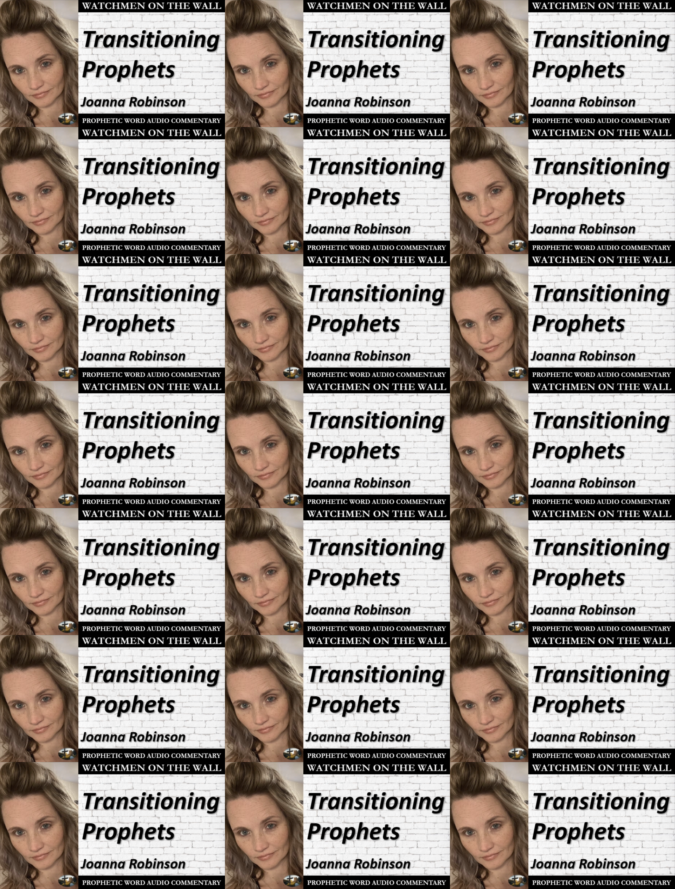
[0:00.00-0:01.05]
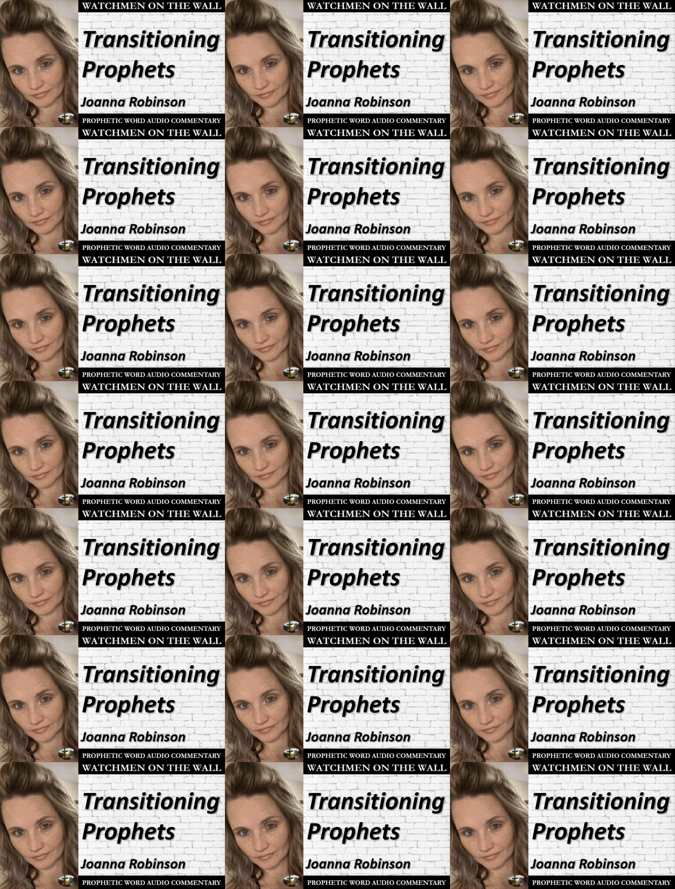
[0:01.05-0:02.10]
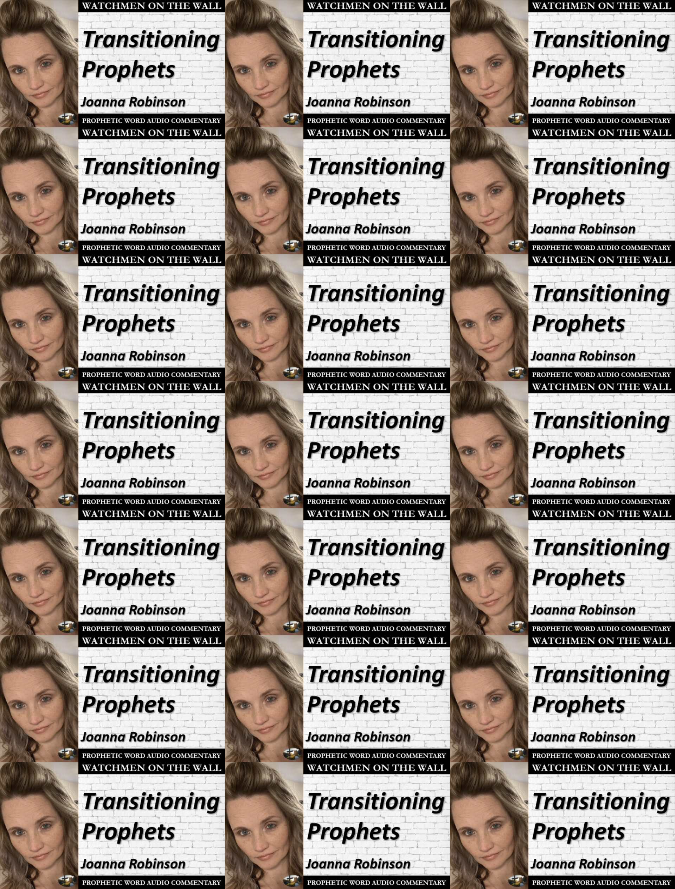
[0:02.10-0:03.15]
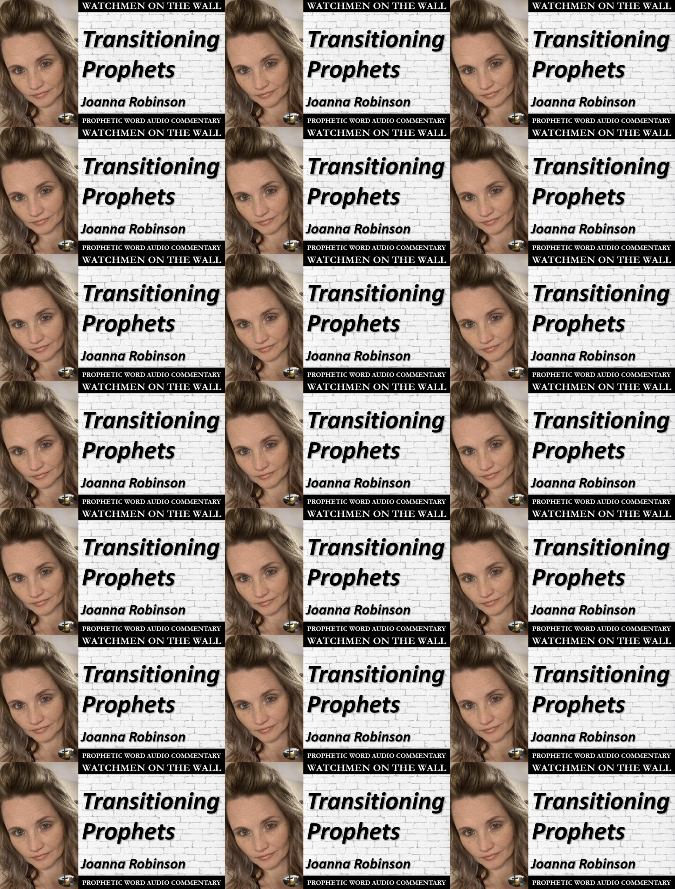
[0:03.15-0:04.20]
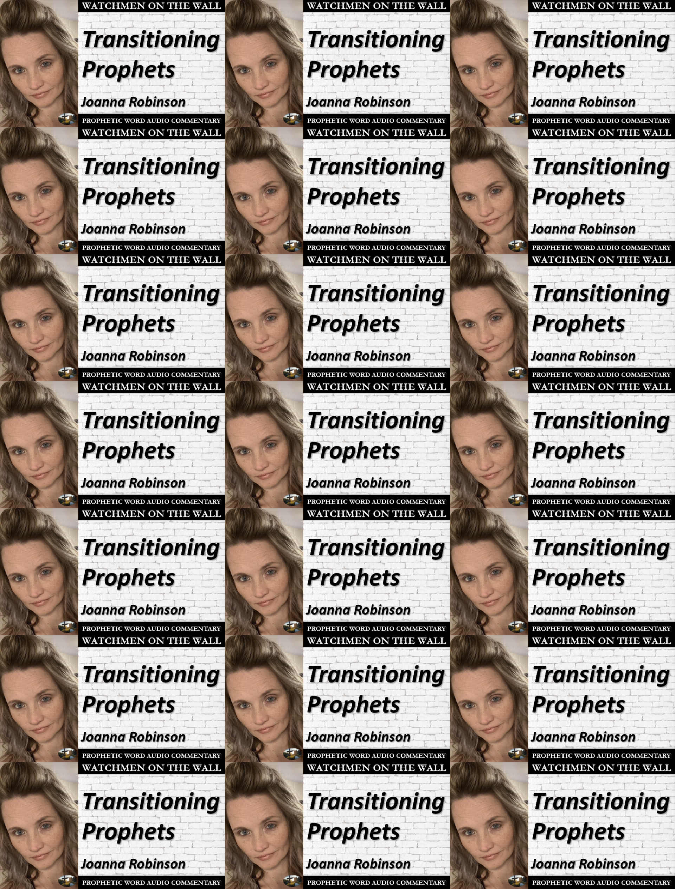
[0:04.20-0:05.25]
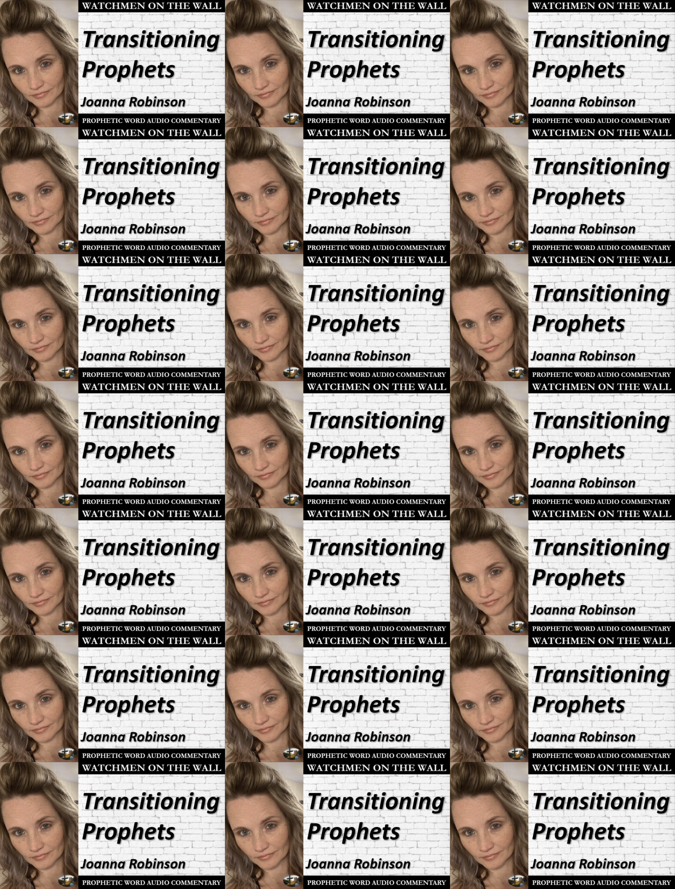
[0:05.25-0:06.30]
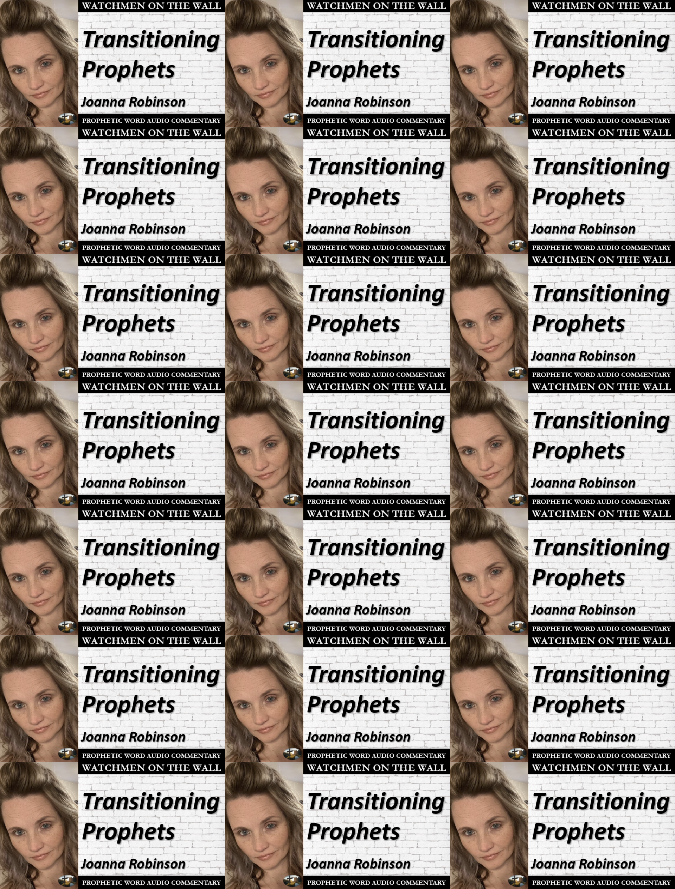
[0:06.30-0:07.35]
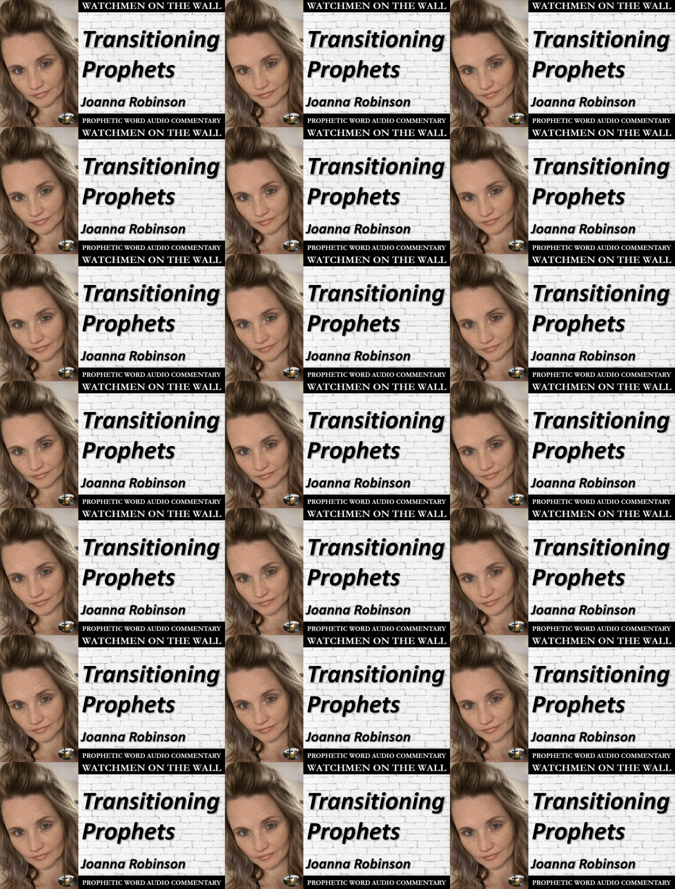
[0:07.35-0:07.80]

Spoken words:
The face doesn't move, so there is nothing to read.